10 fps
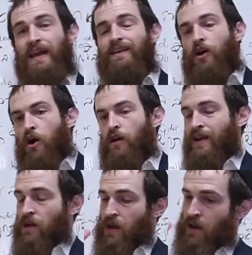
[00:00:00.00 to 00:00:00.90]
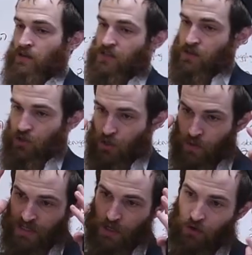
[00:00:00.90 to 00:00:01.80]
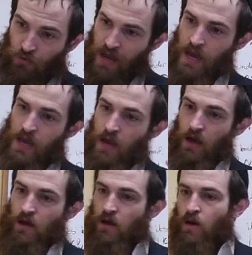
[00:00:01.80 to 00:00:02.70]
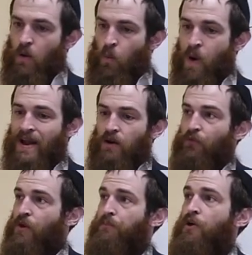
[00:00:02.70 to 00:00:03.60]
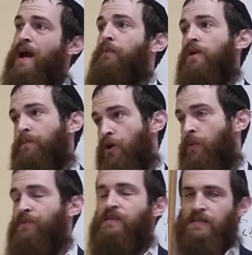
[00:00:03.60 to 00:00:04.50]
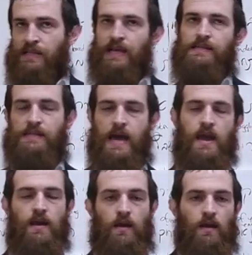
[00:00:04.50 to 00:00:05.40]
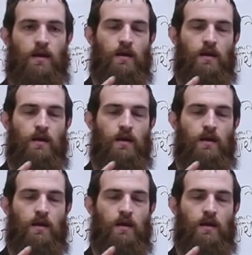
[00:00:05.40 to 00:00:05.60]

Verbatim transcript: in, co- in, a, in a, to a degree, one of the primary purposes, let's say,